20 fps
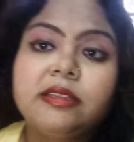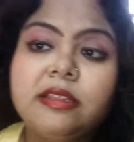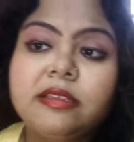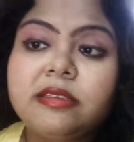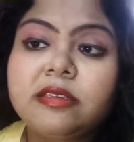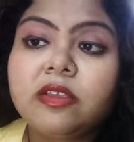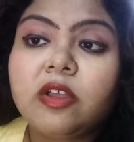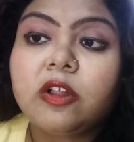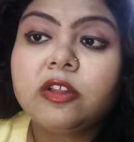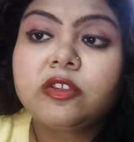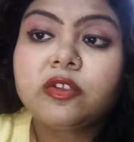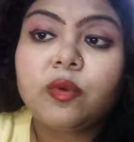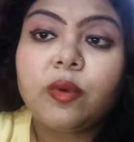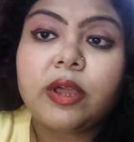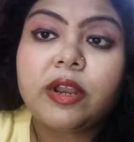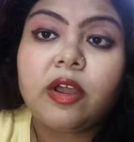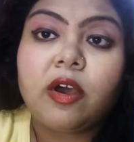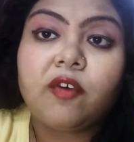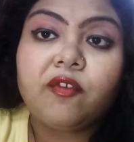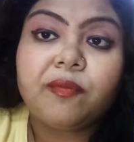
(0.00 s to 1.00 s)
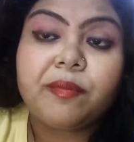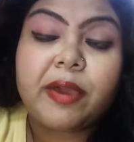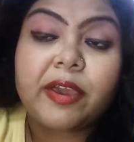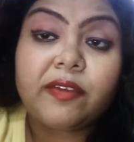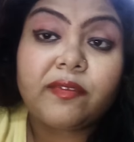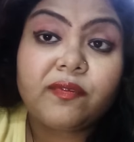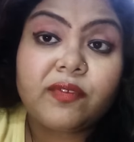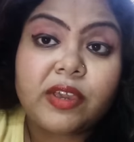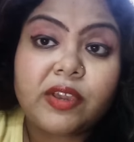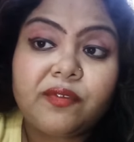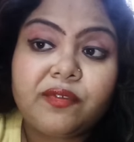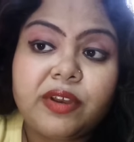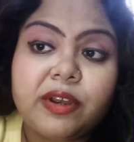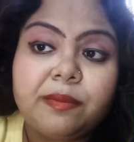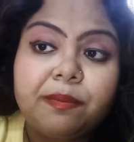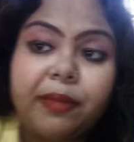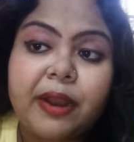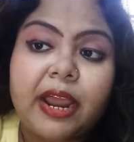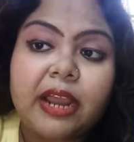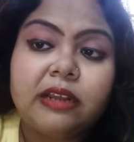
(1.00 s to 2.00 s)
This is also one of my
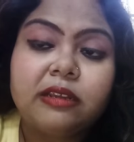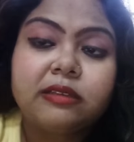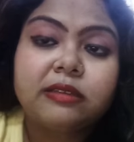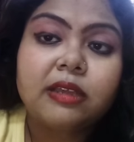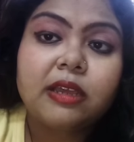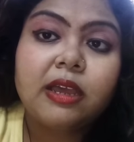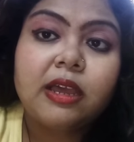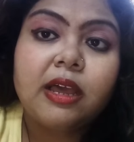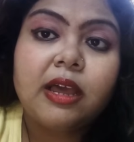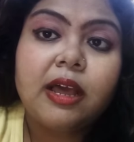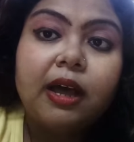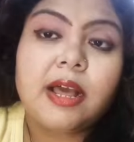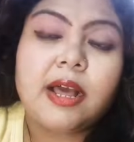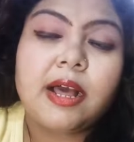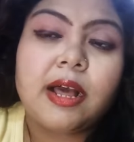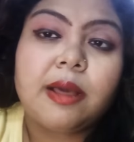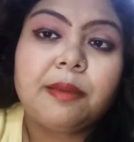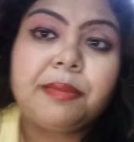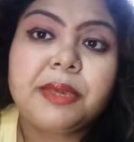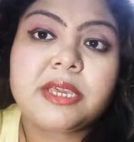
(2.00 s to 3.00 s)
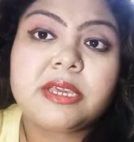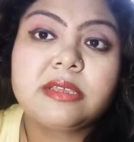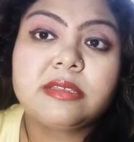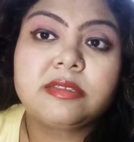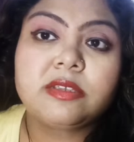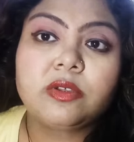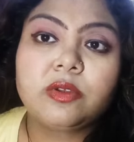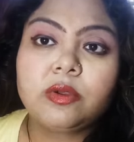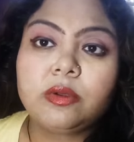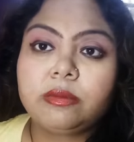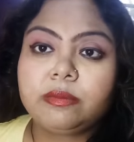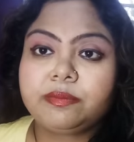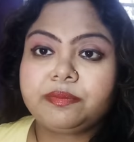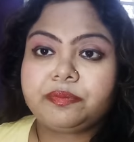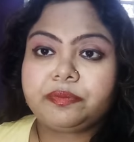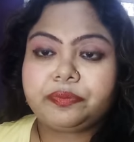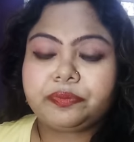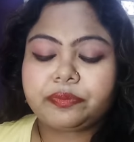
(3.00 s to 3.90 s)
favorite brands because you know.